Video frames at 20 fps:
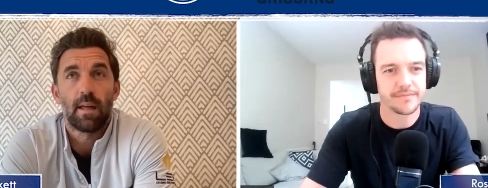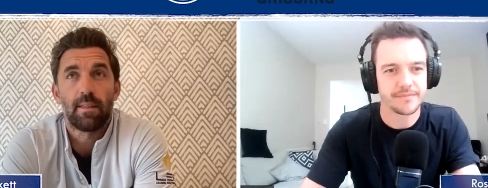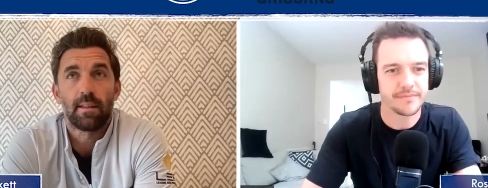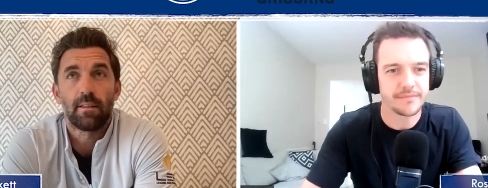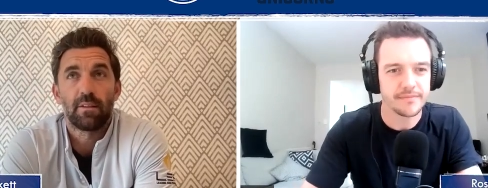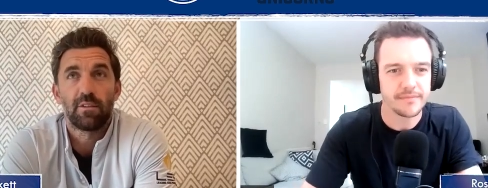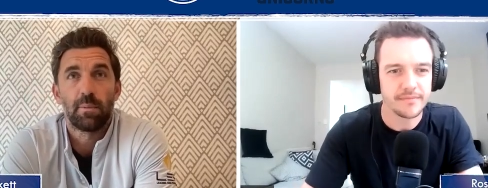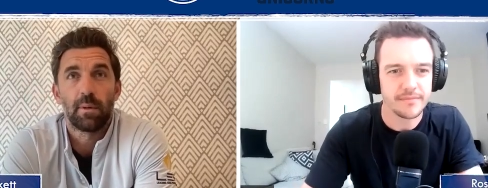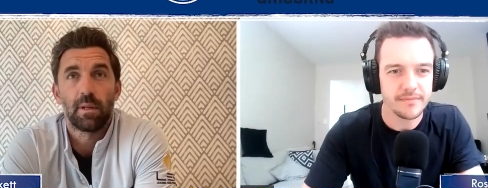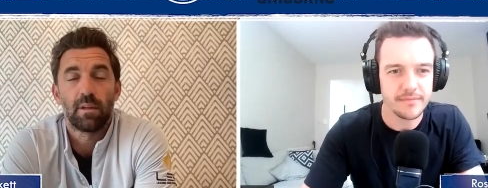Speaker 1: I
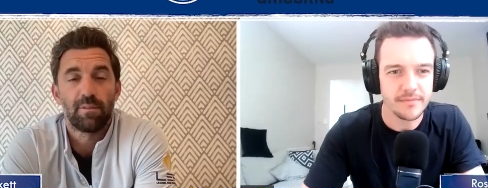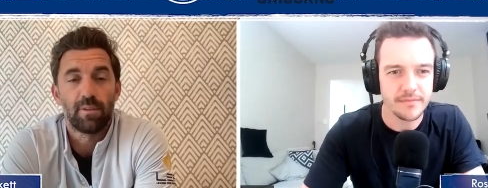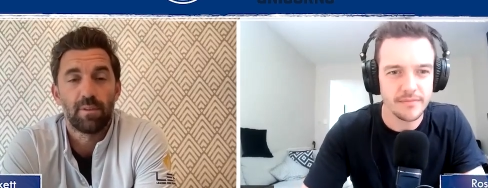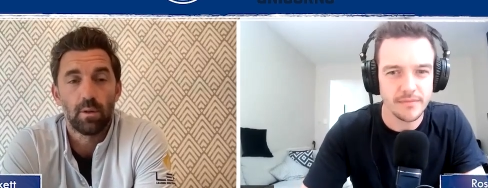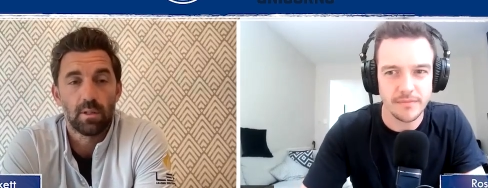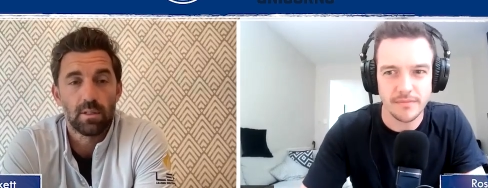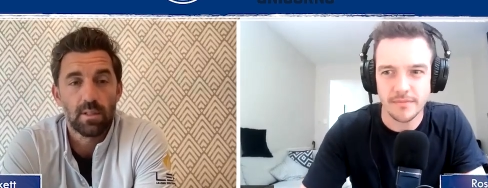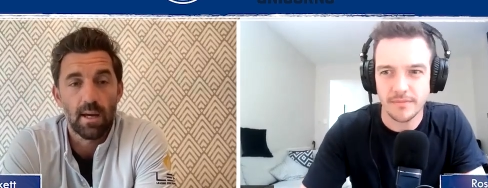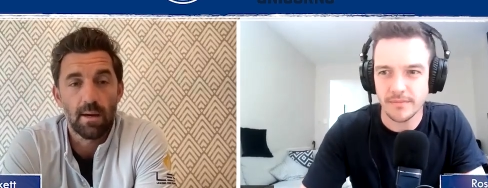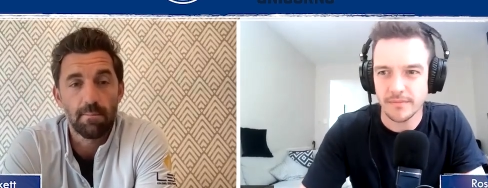think there's been a
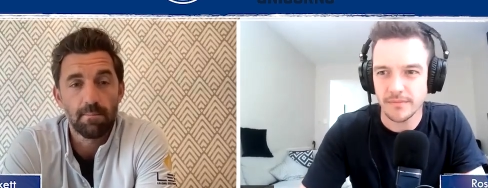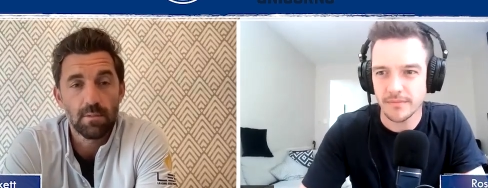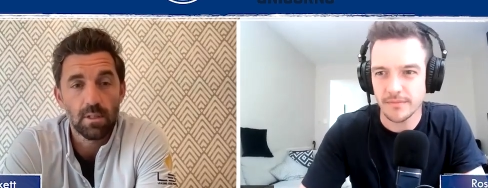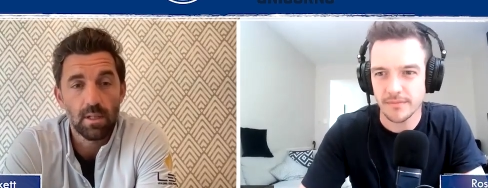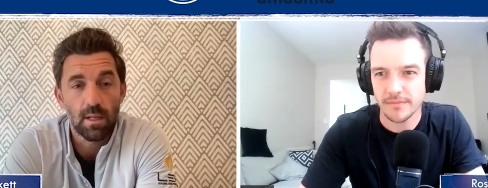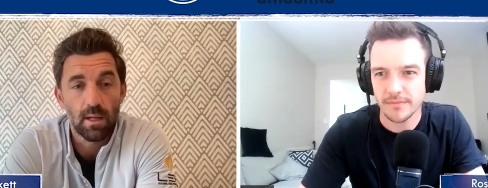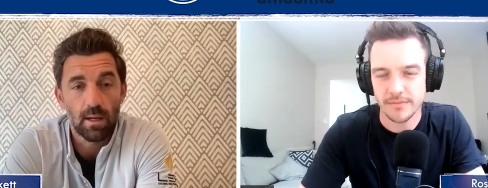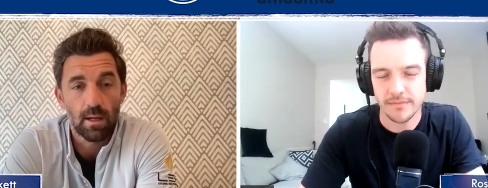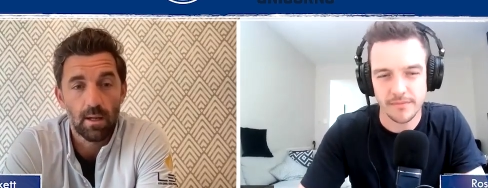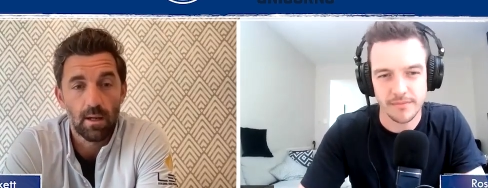few
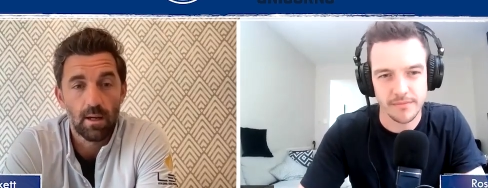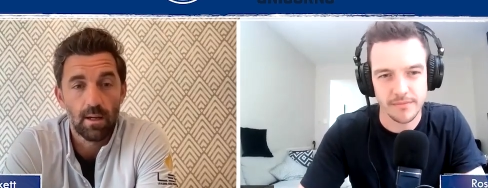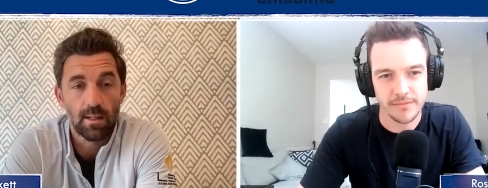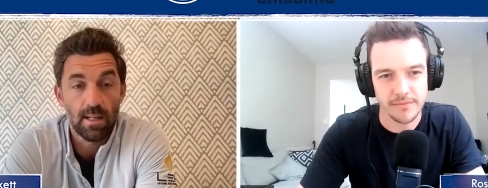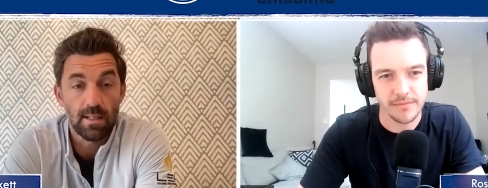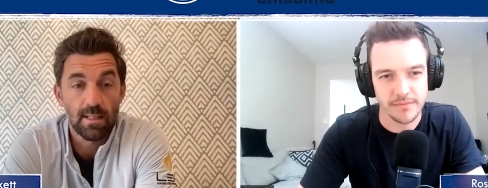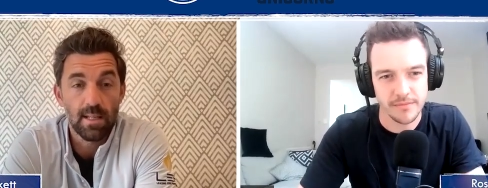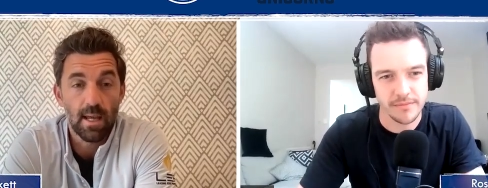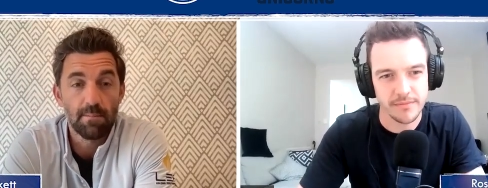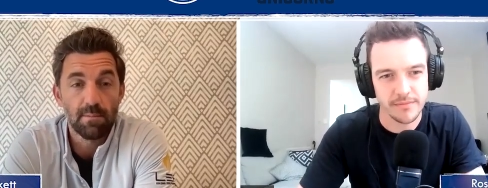attempt uh,
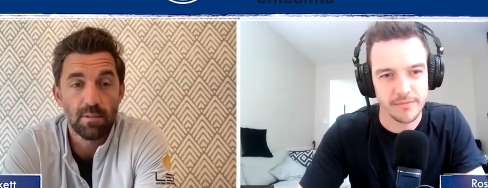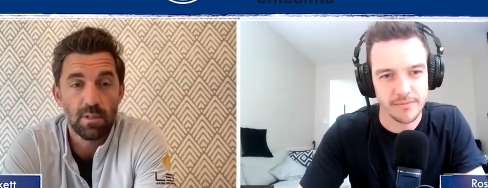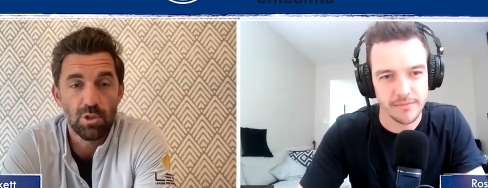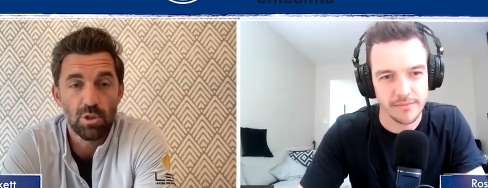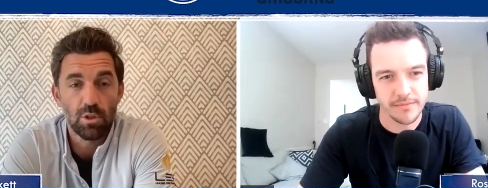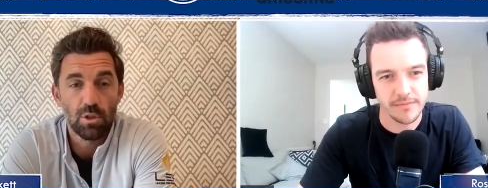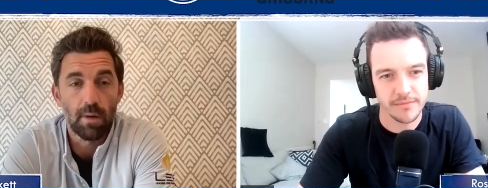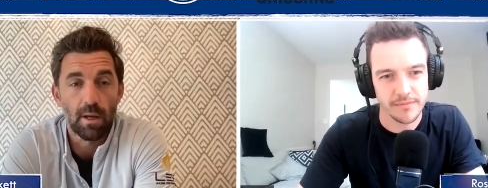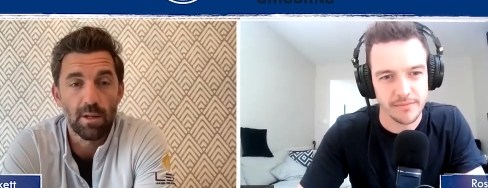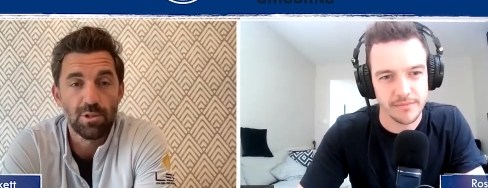attempts
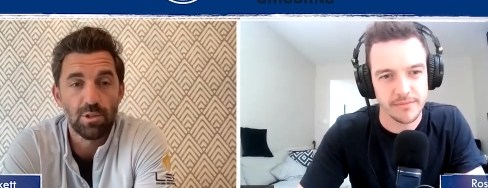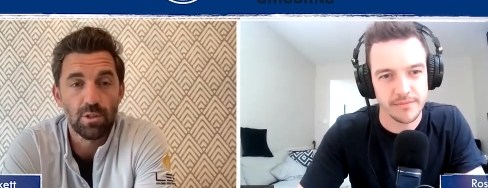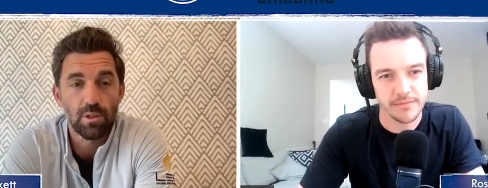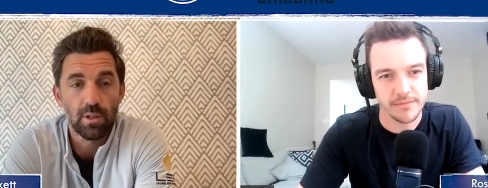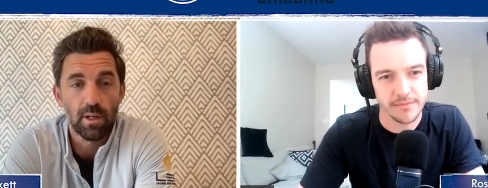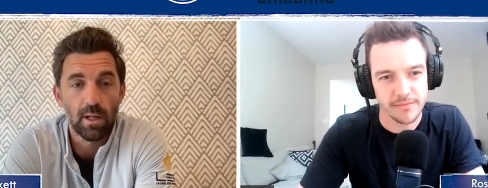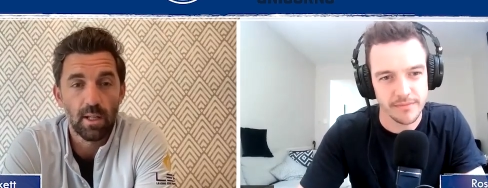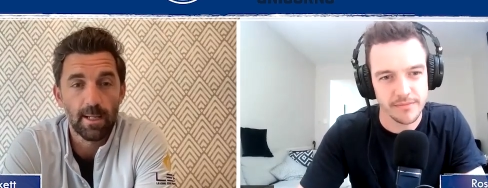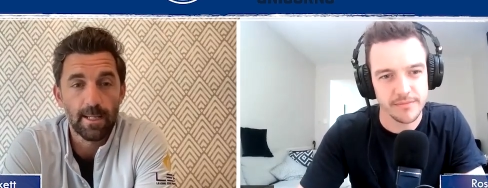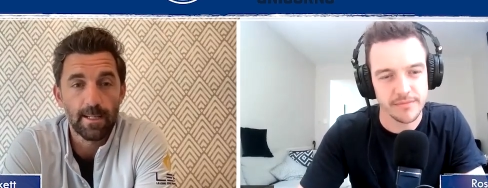as you
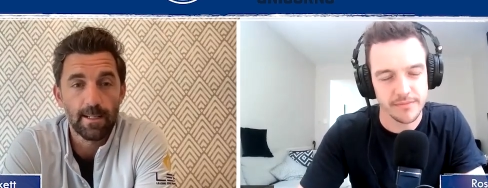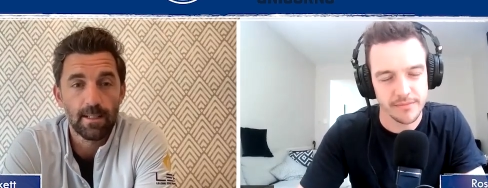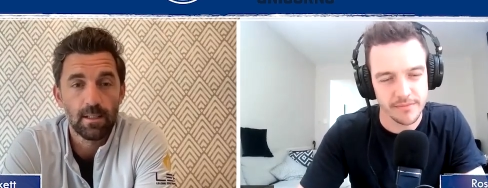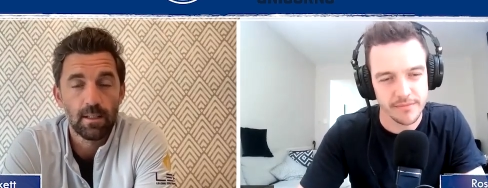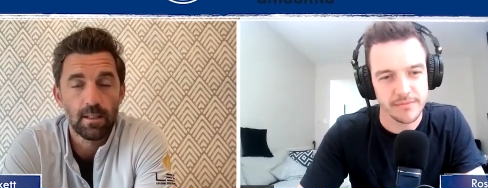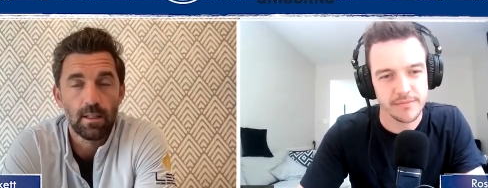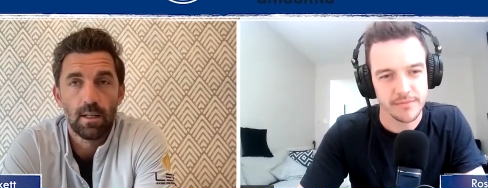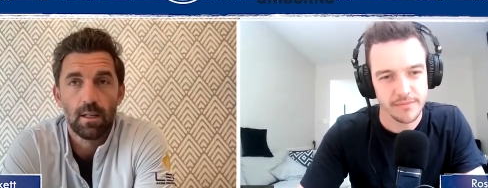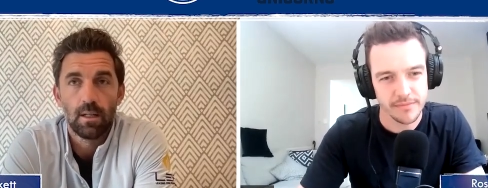mentioned earlier.